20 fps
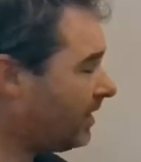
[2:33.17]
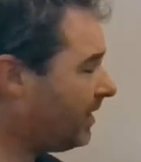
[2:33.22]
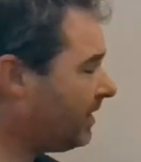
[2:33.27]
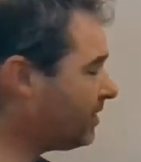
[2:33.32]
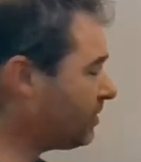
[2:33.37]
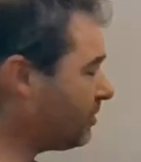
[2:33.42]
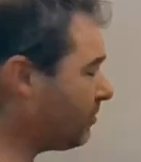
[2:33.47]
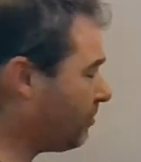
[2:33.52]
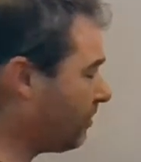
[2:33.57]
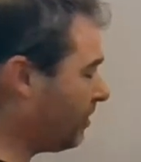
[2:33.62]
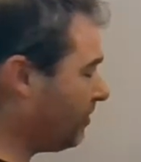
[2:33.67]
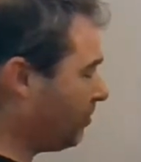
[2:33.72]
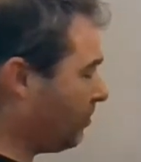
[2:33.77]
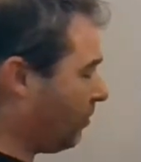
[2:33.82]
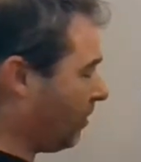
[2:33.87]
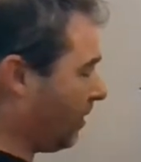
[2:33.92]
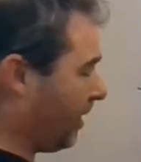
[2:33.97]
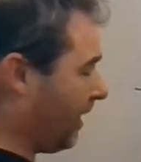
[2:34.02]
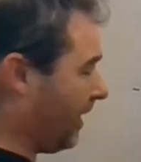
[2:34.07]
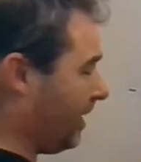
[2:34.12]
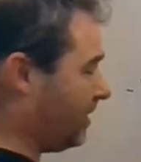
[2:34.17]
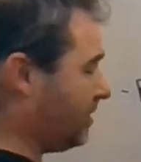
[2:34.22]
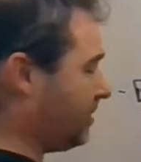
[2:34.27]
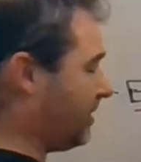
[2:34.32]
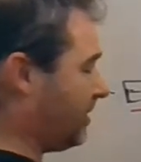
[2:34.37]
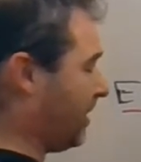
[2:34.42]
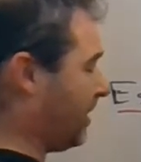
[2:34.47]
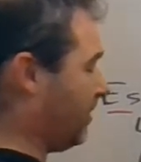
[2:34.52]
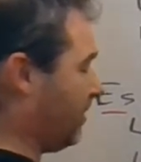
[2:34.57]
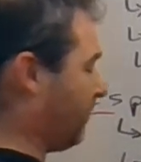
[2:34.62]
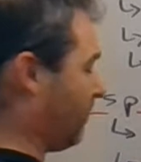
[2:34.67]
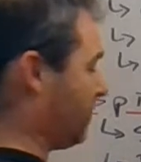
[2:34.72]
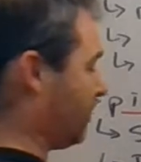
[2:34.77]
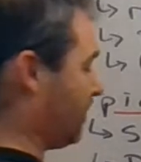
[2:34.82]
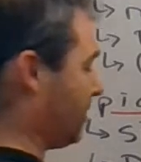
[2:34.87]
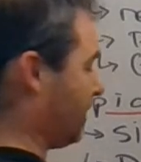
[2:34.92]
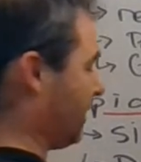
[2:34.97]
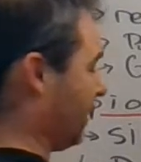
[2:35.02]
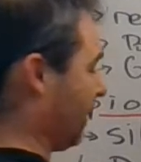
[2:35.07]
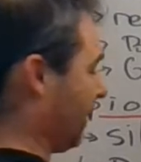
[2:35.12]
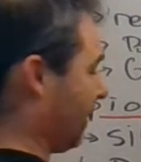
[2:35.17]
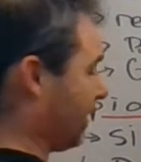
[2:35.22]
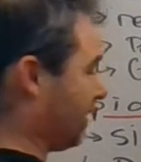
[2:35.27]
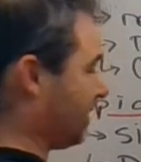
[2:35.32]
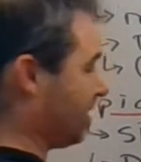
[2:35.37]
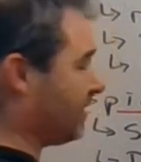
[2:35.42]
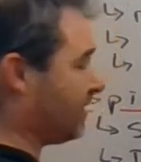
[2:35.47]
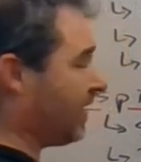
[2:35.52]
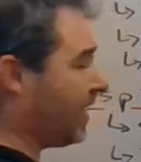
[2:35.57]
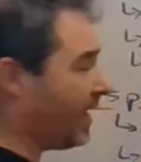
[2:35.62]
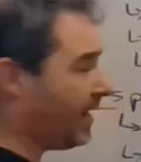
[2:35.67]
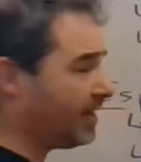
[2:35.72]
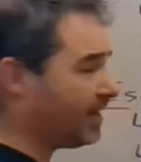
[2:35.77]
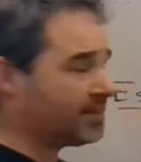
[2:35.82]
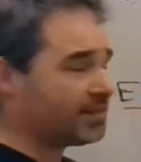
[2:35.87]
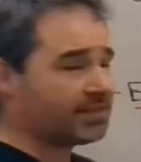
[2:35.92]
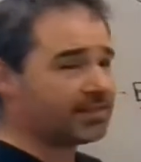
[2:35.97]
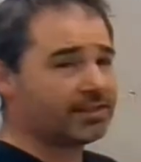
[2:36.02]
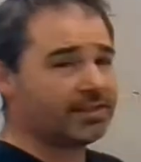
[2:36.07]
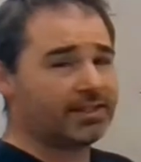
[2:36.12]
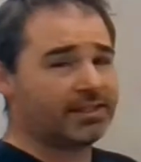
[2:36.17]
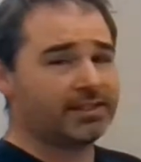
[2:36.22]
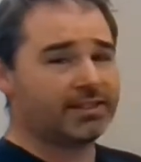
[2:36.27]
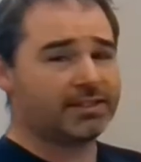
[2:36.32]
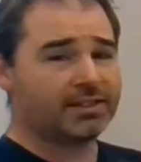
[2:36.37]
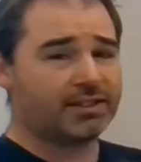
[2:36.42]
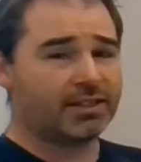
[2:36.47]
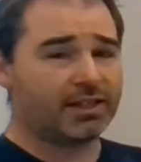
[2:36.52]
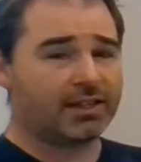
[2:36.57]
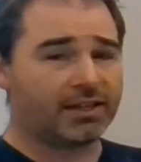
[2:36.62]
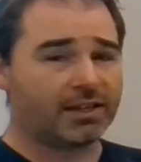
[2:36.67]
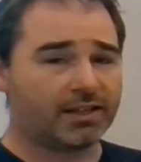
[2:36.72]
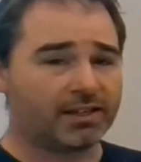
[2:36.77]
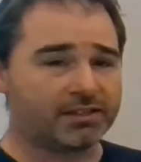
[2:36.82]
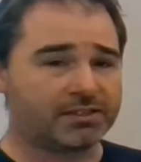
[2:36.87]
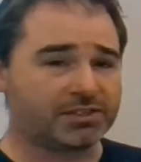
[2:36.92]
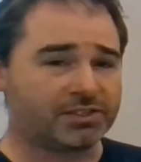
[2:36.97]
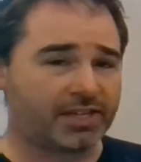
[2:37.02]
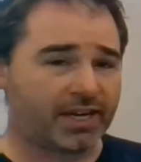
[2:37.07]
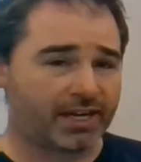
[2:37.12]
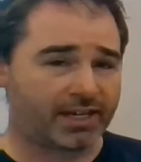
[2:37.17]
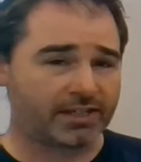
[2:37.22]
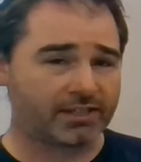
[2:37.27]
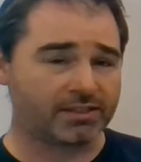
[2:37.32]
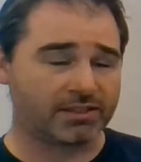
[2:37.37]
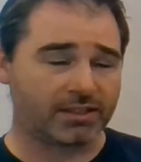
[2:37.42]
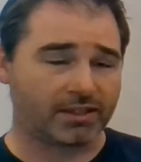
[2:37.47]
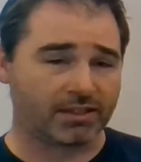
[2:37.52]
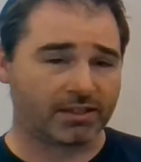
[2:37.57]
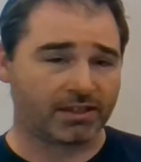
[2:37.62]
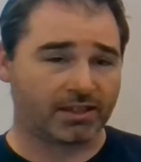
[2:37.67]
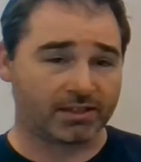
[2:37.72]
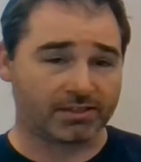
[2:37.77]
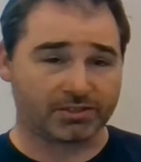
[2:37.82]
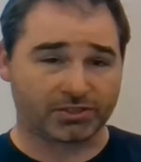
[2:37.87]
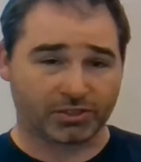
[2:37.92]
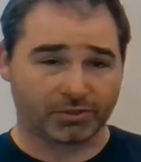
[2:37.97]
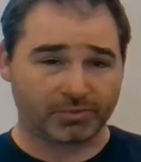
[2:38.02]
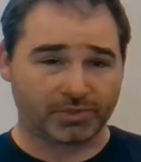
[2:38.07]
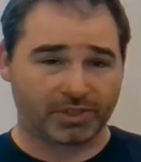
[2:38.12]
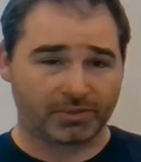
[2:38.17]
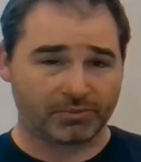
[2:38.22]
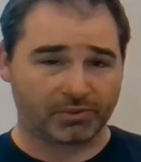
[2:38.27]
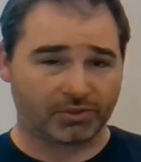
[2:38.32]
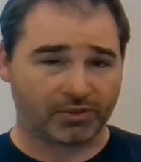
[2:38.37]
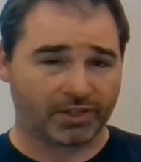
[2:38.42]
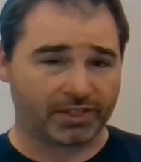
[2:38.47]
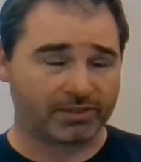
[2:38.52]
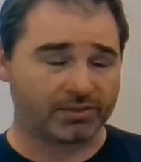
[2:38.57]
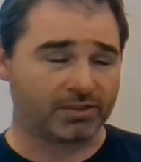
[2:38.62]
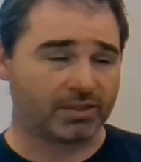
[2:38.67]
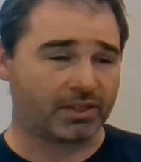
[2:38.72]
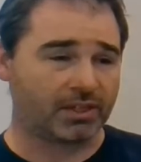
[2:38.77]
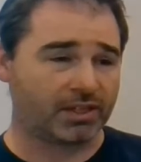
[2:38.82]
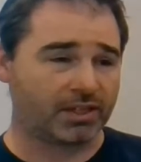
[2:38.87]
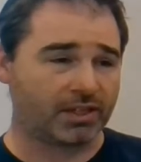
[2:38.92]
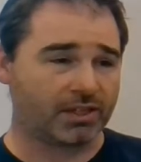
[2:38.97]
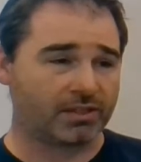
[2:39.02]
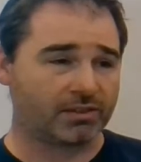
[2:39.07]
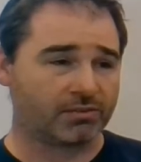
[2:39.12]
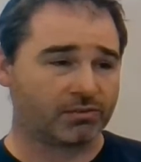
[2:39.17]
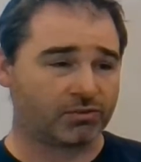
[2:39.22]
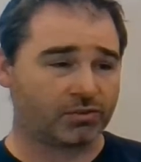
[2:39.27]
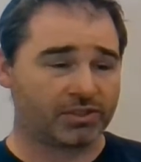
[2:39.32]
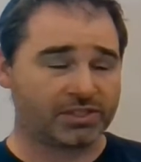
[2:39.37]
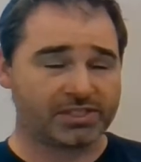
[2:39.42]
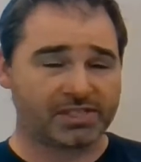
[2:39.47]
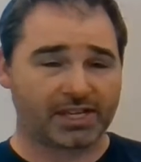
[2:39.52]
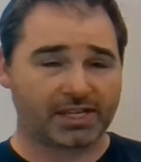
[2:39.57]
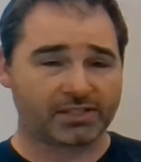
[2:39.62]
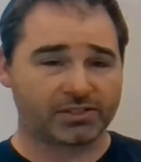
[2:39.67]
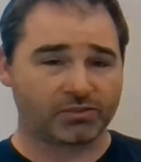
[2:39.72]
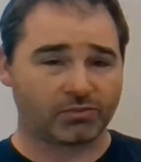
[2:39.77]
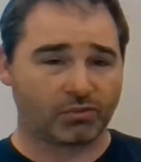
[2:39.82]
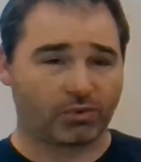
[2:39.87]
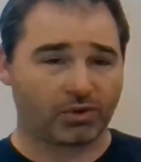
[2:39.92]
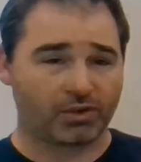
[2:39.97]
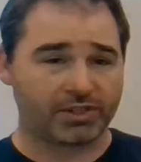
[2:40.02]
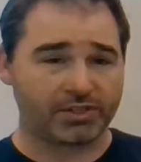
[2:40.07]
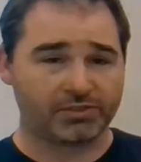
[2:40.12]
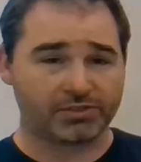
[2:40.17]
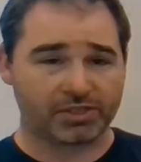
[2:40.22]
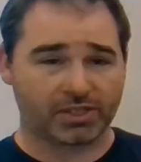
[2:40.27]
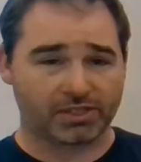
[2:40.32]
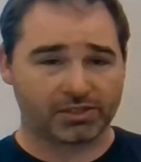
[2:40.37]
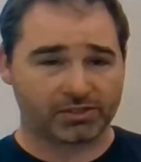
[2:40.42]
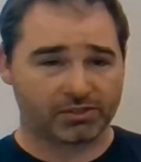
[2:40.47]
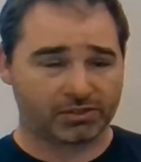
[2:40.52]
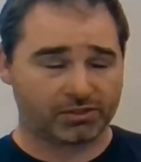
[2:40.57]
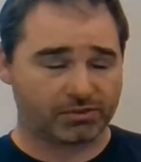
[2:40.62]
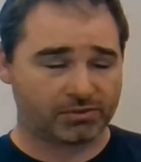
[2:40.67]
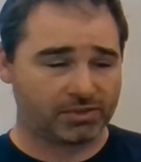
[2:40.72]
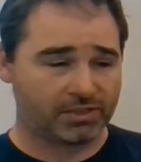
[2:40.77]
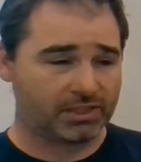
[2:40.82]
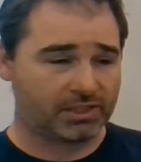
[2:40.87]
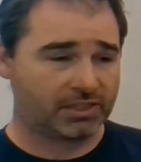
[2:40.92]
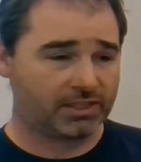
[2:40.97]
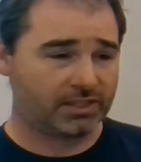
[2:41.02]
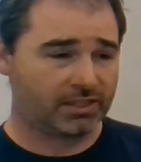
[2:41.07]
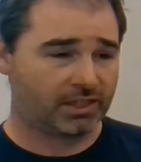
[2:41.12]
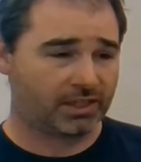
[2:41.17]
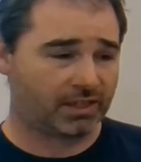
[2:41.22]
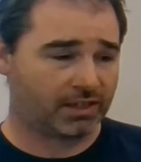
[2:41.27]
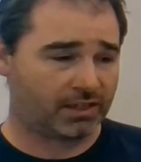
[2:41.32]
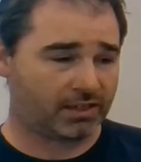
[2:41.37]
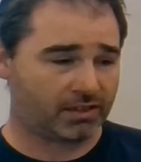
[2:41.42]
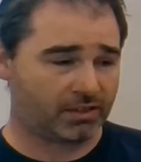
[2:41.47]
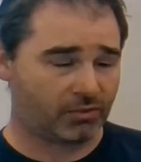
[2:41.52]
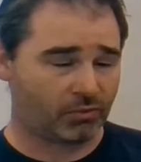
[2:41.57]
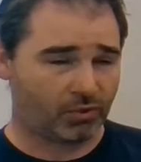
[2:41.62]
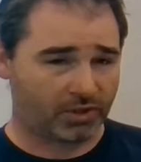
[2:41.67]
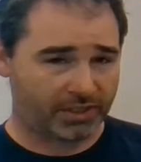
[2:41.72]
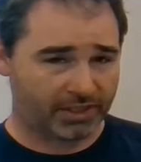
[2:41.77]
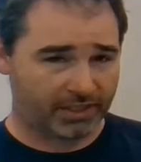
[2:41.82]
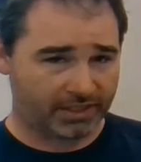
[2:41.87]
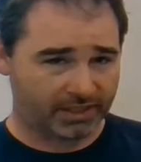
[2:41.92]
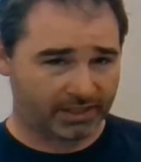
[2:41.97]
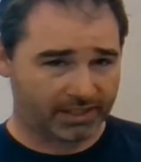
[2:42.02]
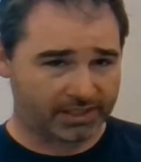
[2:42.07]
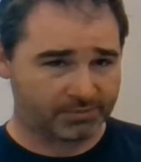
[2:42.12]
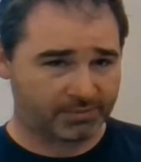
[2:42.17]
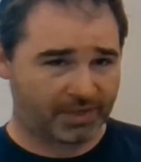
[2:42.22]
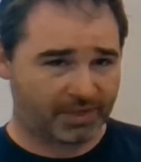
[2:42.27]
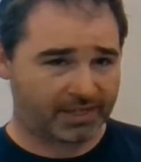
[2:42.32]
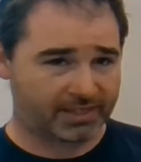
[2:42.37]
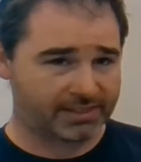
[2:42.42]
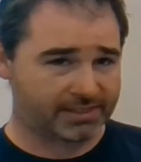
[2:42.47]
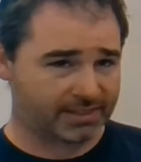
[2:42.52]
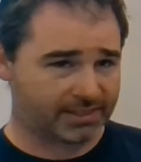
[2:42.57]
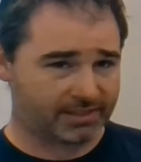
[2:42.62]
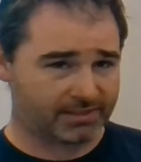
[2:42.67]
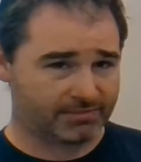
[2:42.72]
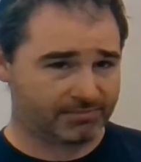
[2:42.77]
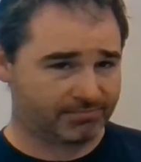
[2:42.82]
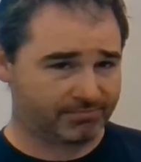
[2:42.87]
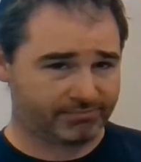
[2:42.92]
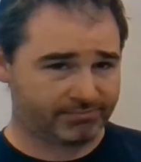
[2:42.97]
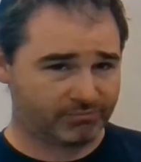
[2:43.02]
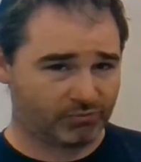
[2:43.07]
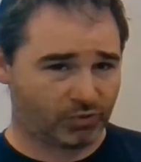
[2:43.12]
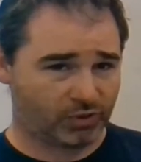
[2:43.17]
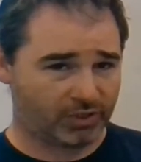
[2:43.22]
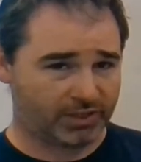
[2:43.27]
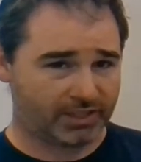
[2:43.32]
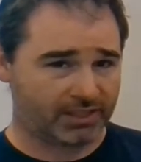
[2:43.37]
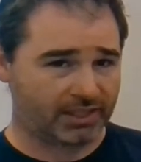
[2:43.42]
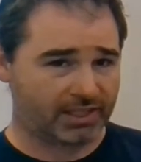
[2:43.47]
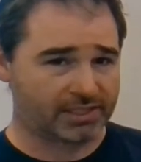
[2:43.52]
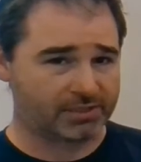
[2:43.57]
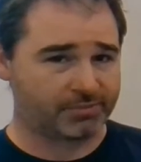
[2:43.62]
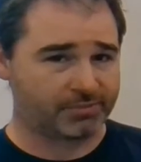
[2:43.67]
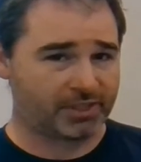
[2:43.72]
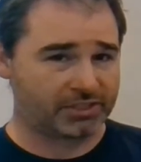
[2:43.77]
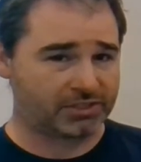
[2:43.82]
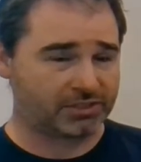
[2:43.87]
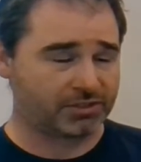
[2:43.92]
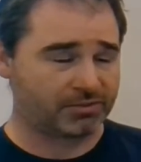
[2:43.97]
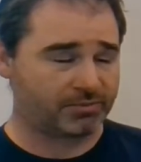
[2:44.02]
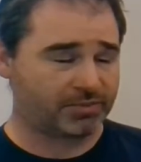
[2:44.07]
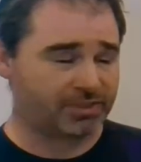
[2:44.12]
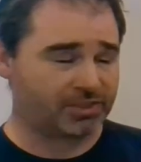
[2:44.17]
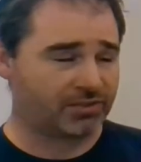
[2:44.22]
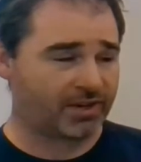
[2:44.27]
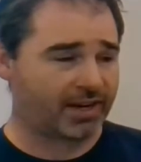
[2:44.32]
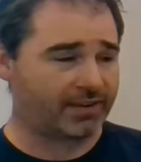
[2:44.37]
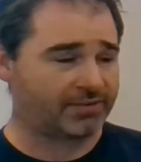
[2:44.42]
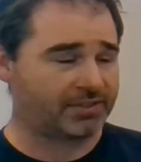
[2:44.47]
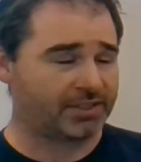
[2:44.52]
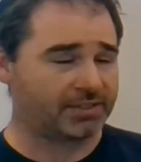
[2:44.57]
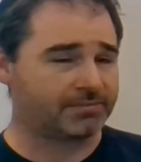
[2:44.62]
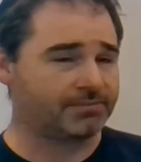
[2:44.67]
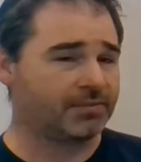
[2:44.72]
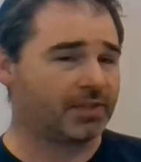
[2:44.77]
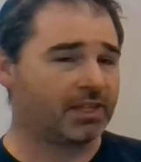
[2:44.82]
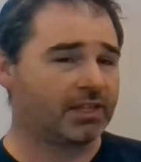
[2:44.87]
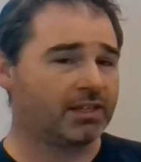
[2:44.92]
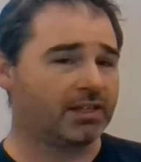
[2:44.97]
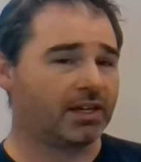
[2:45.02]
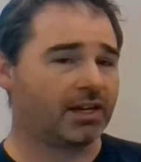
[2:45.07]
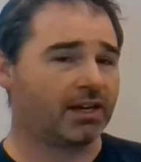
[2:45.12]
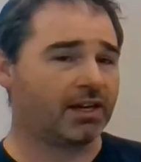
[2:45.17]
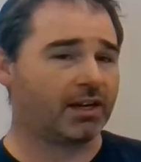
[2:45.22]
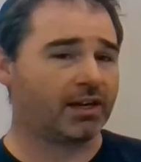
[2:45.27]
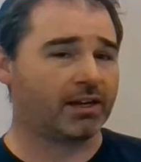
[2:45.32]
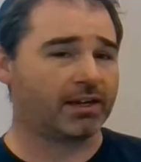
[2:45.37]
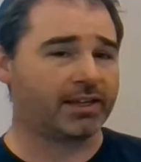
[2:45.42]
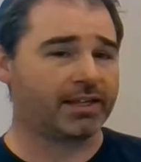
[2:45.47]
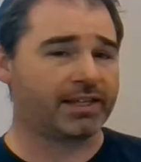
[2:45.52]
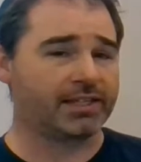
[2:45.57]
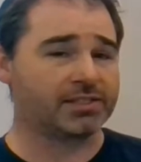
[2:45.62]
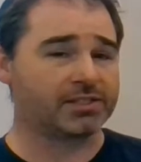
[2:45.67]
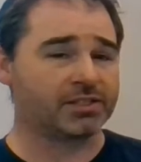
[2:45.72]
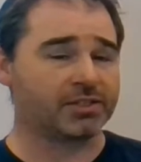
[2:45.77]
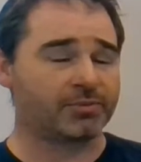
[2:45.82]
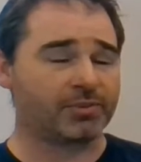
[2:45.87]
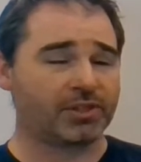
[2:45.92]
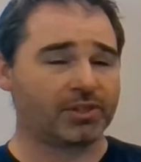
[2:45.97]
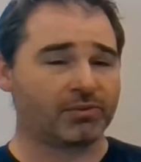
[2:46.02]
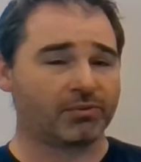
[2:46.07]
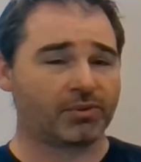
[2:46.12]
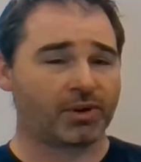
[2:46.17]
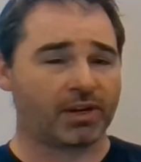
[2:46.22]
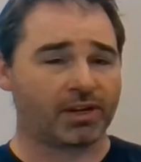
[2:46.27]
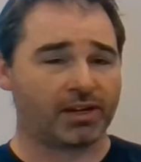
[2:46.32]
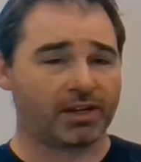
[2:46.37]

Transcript: In the Supreme Court case Shenk versus the United States, Shenk, a German immigrant, criticized the war. He was also a working class man, said working class men shouldn't be drafted. He's going to be